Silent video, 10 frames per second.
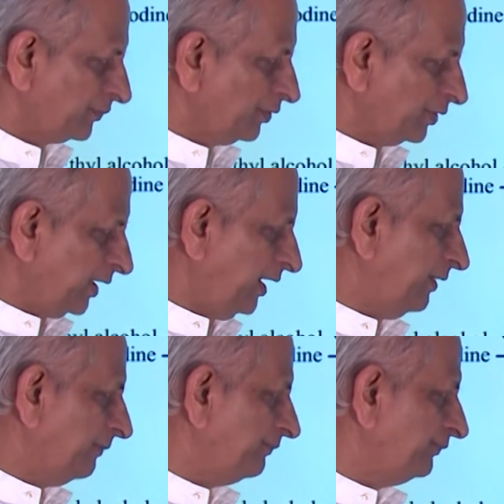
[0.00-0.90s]

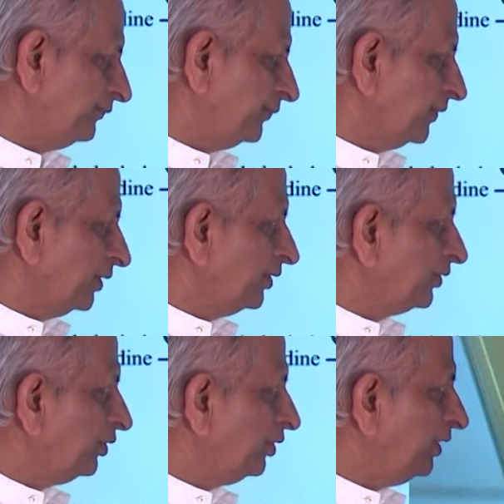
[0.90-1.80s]
Okay.
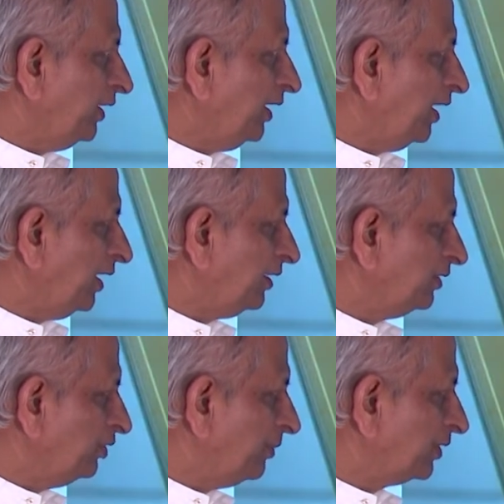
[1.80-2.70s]
So here
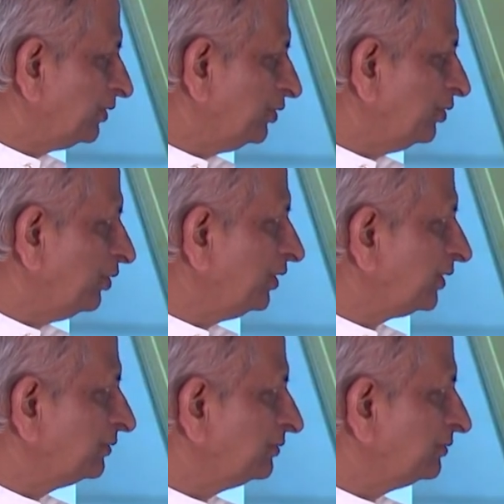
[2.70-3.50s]
you must note